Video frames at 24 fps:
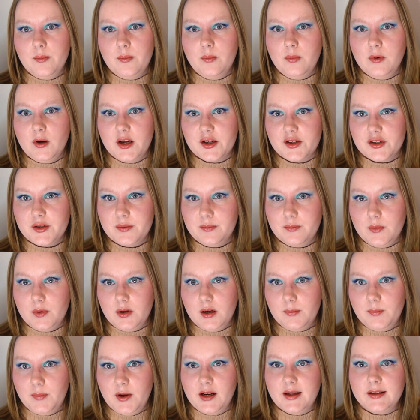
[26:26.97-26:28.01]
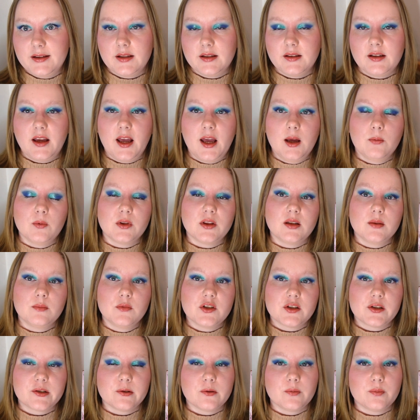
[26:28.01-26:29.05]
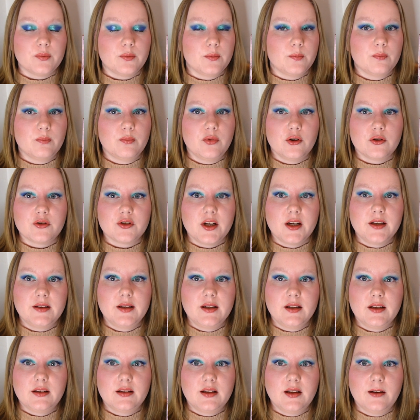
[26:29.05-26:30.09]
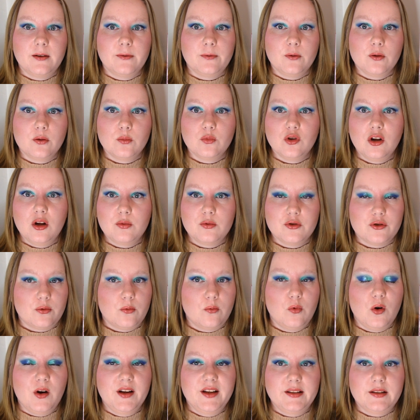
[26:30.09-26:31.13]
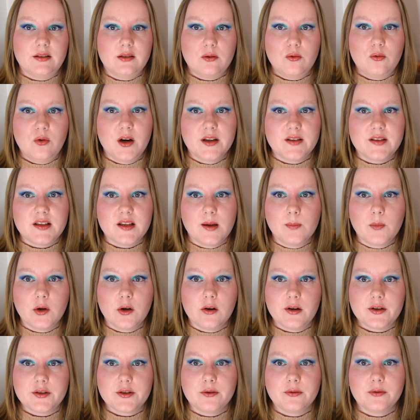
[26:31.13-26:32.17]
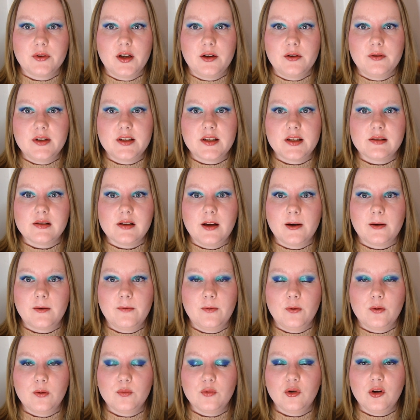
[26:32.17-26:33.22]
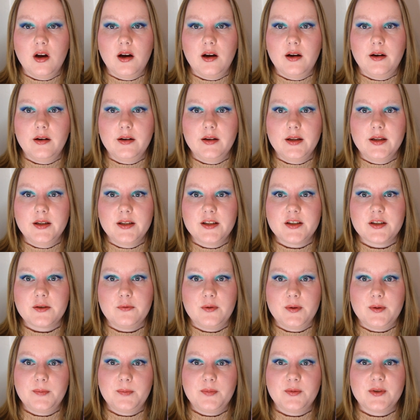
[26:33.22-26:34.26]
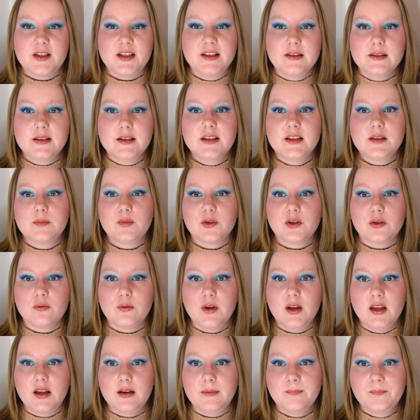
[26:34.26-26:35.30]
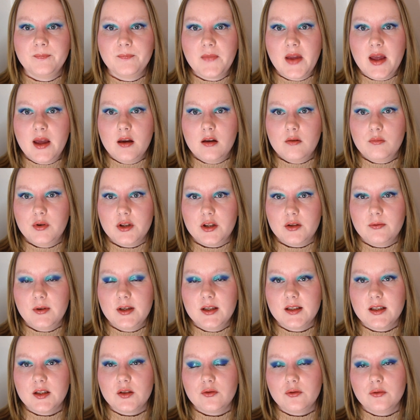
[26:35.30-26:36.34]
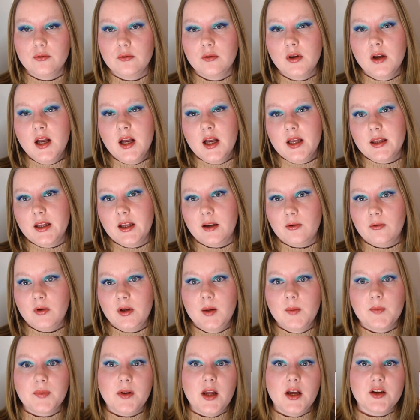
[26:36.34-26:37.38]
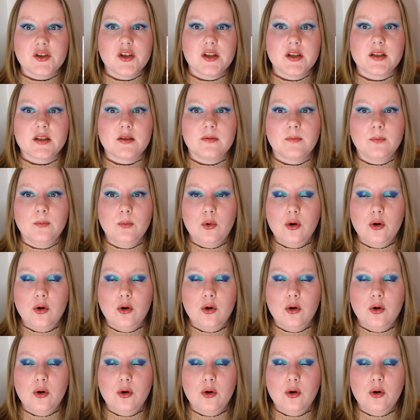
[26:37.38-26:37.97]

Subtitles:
blush palette that came with the mystery box, I think the formula was quite similar, so there isn't like formula indiscrepancies between the 2. The cream blushes